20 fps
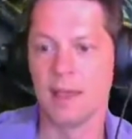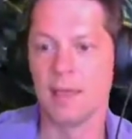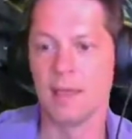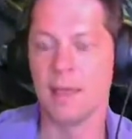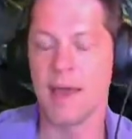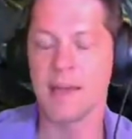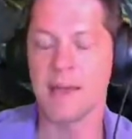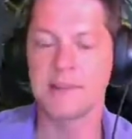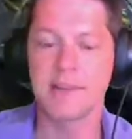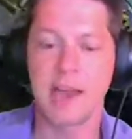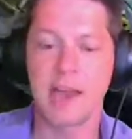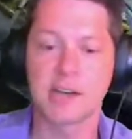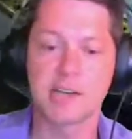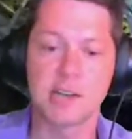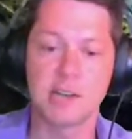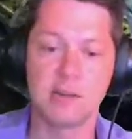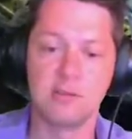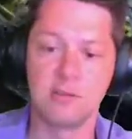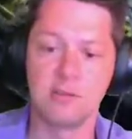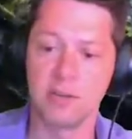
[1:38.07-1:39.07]
That's
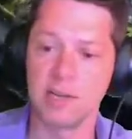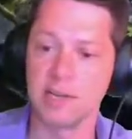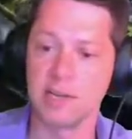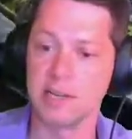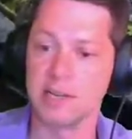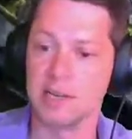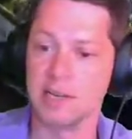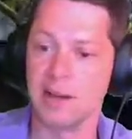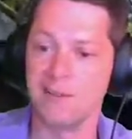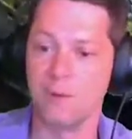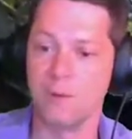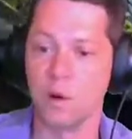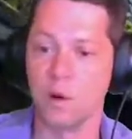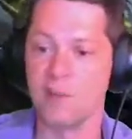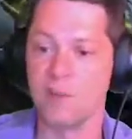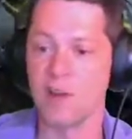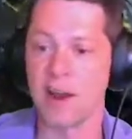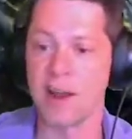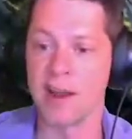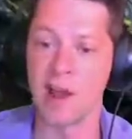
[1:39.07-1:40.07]
actually a really tough
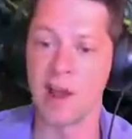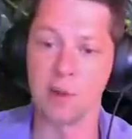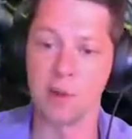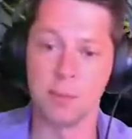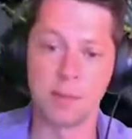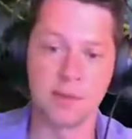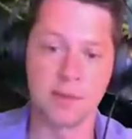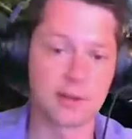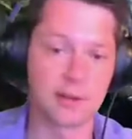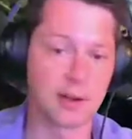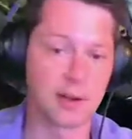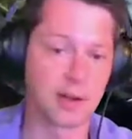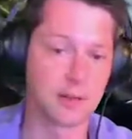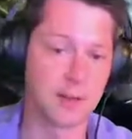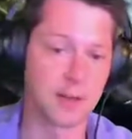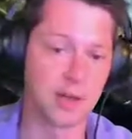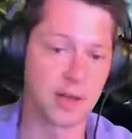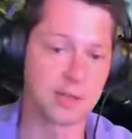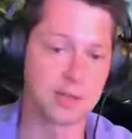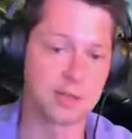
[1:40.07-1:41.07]
one right now, Big Scary
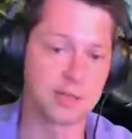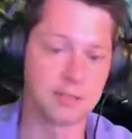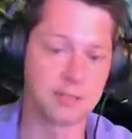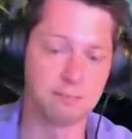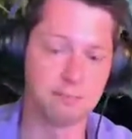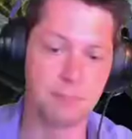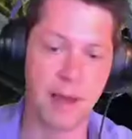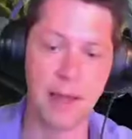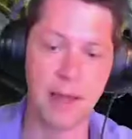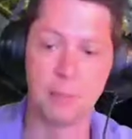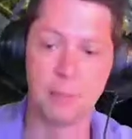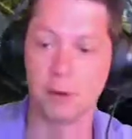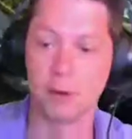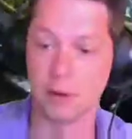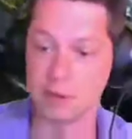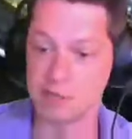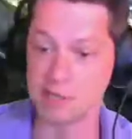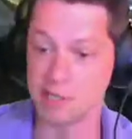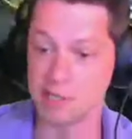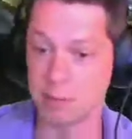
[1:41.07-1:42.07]
Mouse. My
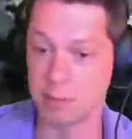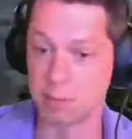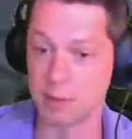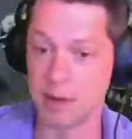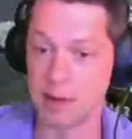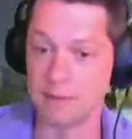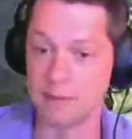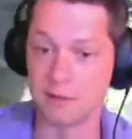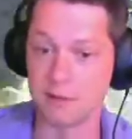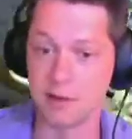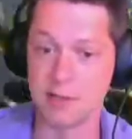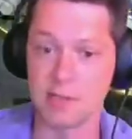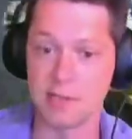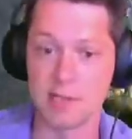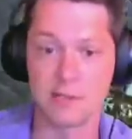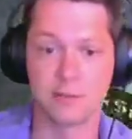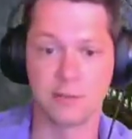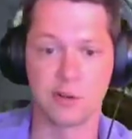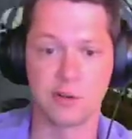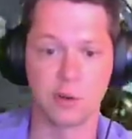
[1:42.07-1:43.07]
personal preference
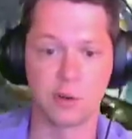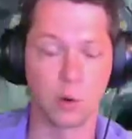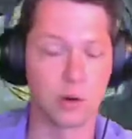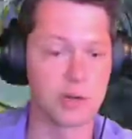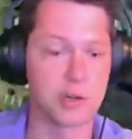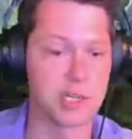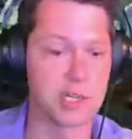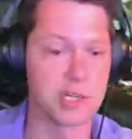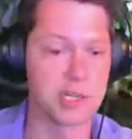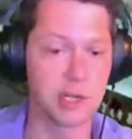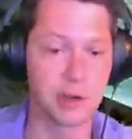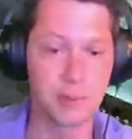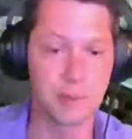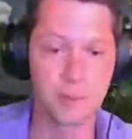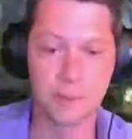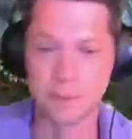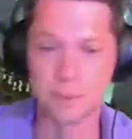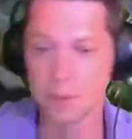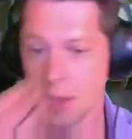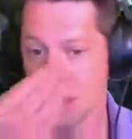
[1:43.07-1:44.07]
is for Sword and Shield,
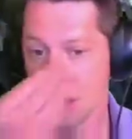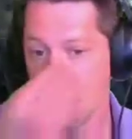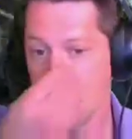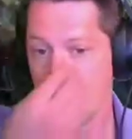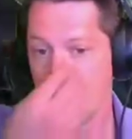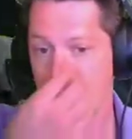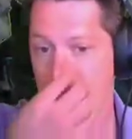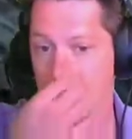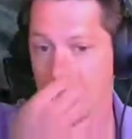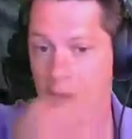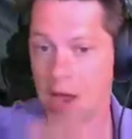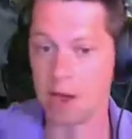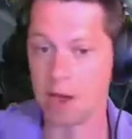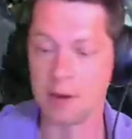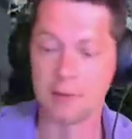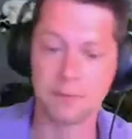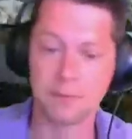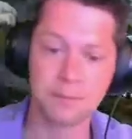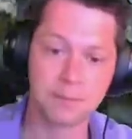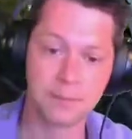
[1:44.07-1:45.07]

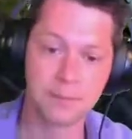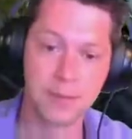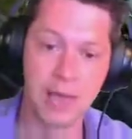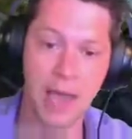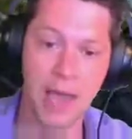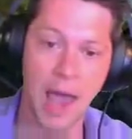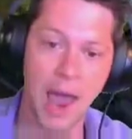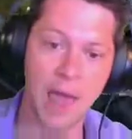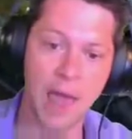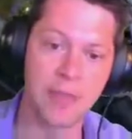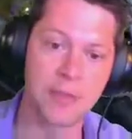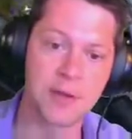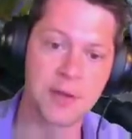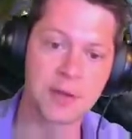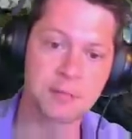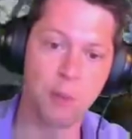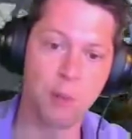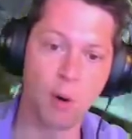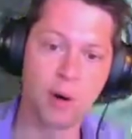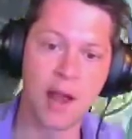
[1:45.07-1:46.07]
but at this
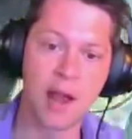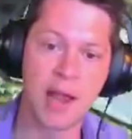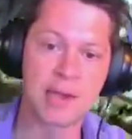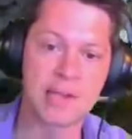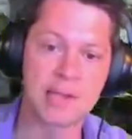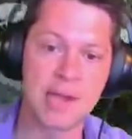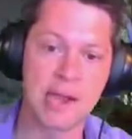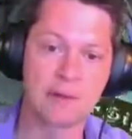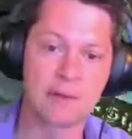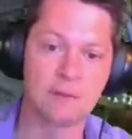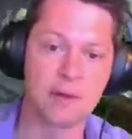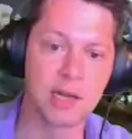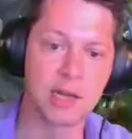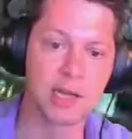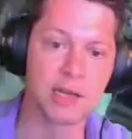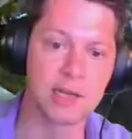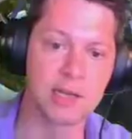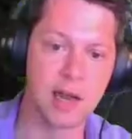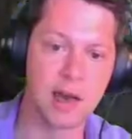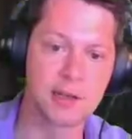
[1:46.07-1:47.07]
point, I'd say it
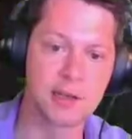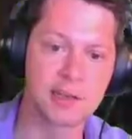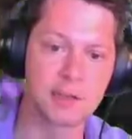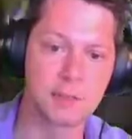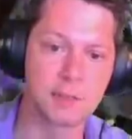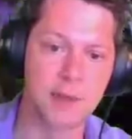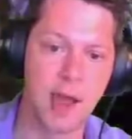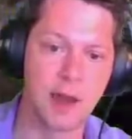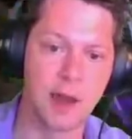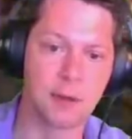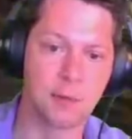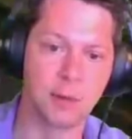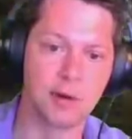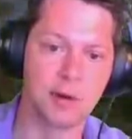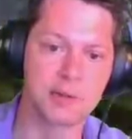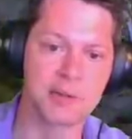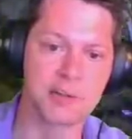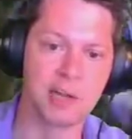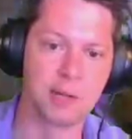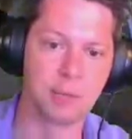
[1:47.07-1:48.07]
really does come down to
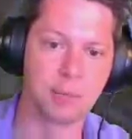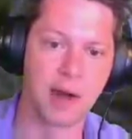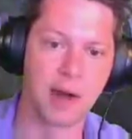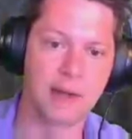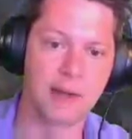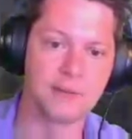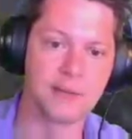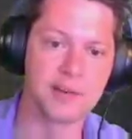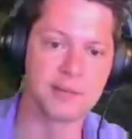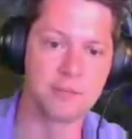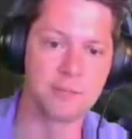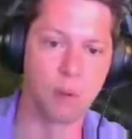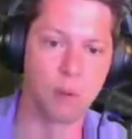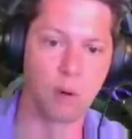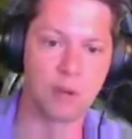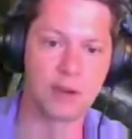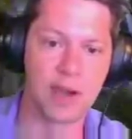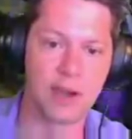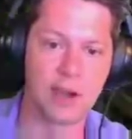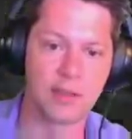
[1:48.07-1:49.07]
personal preference more
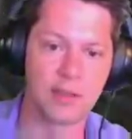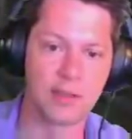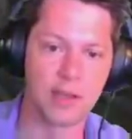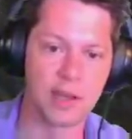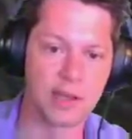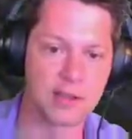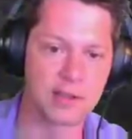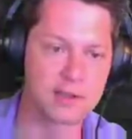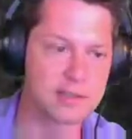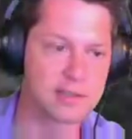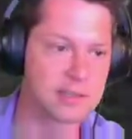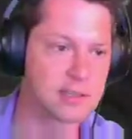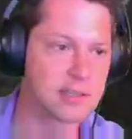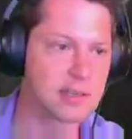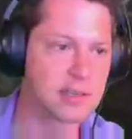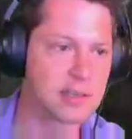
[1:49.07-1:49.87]
than anything else.